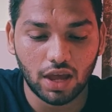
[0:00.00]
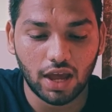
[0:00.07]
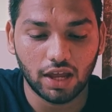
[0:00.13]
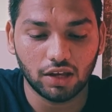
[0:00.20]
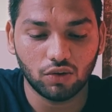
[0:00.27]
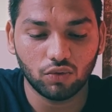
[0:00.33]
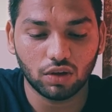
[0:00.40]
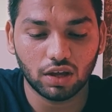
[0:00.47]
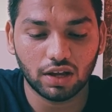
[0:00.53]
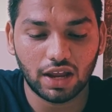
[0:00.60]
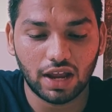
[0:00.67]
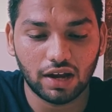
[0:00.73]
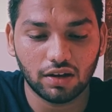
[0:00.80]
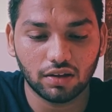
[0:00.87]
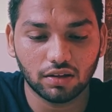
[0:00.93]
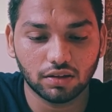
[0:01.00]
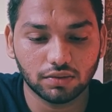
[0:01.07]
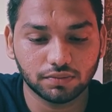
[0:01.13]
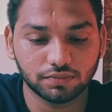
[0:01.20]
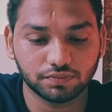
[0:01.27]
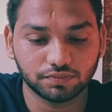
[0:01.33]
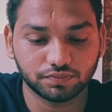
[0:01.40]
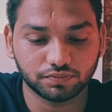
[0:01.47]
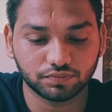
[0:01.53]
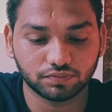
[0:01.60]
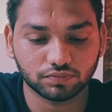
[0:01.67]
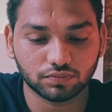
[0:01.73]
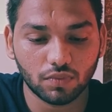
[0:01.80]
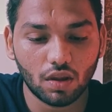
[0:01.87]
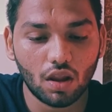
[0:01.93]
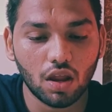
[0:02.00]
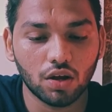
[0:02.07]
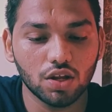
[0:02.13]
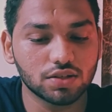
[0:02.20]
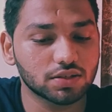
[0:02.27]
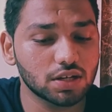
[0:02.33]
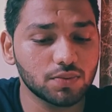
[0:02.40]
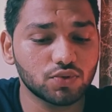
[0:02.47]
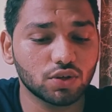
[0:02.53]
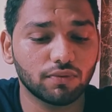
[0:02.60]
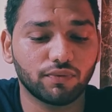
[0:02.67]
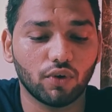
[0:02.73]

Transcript: And you can add a description